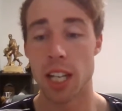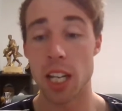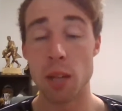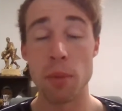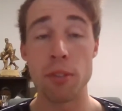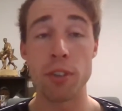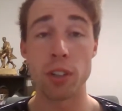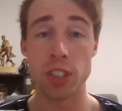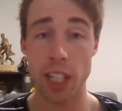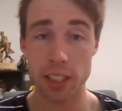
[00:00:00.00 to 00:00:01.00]
And in the
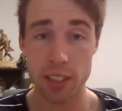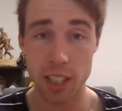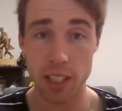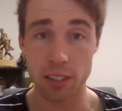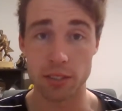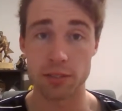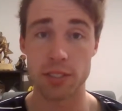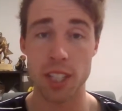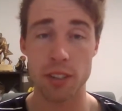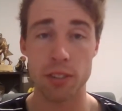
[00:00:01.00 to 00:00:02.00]
midfield, Jack Steele,
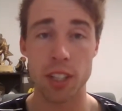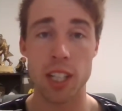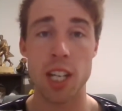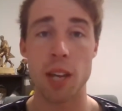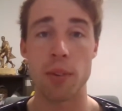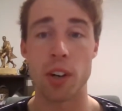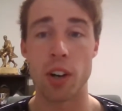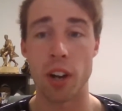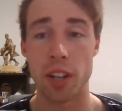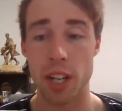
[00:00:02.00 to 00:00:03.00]
definitely keep an
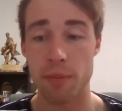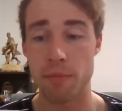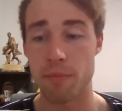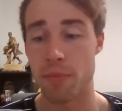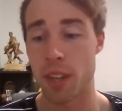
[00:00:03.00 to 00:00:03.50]
eye on him.